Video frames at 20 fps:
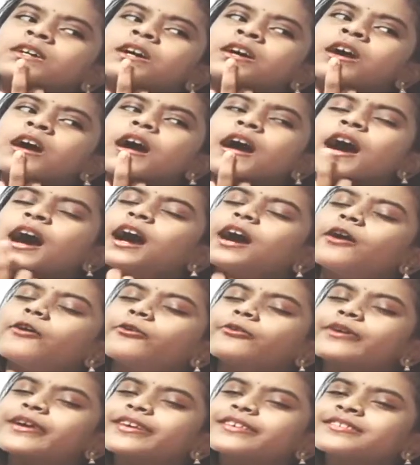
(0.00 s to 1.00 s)
How do
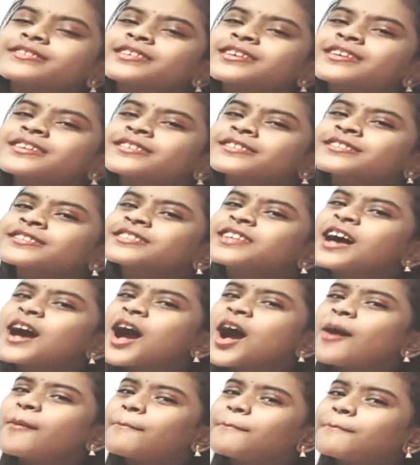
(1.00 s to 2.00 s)
I say
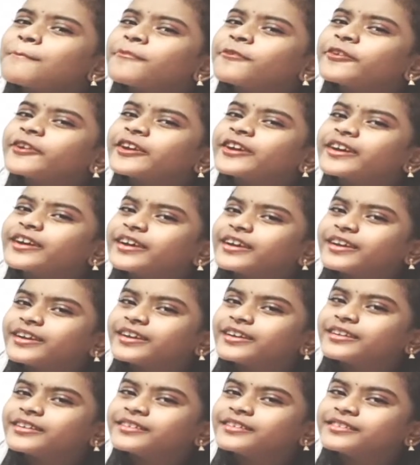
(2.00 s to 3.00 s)
some bread?
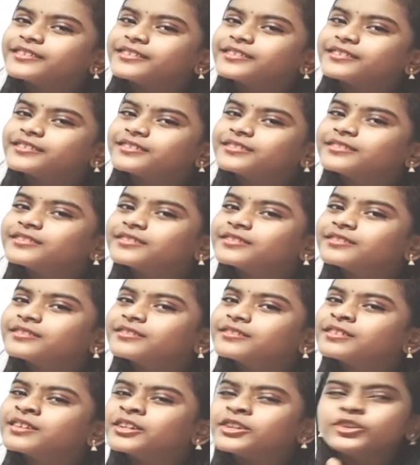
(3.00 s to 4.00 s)

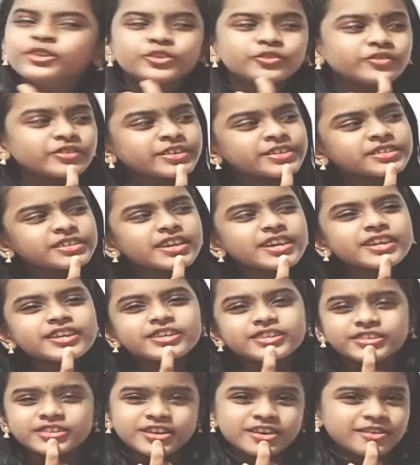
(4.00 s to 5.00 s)
Do we say
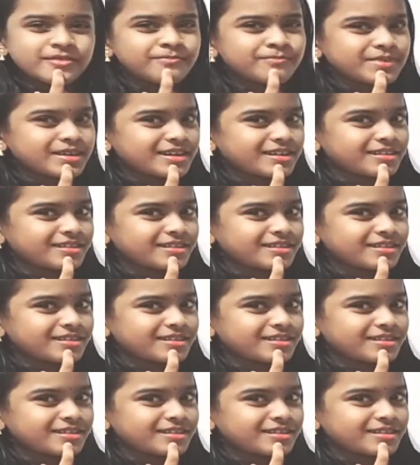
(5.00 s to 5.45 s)
de pain?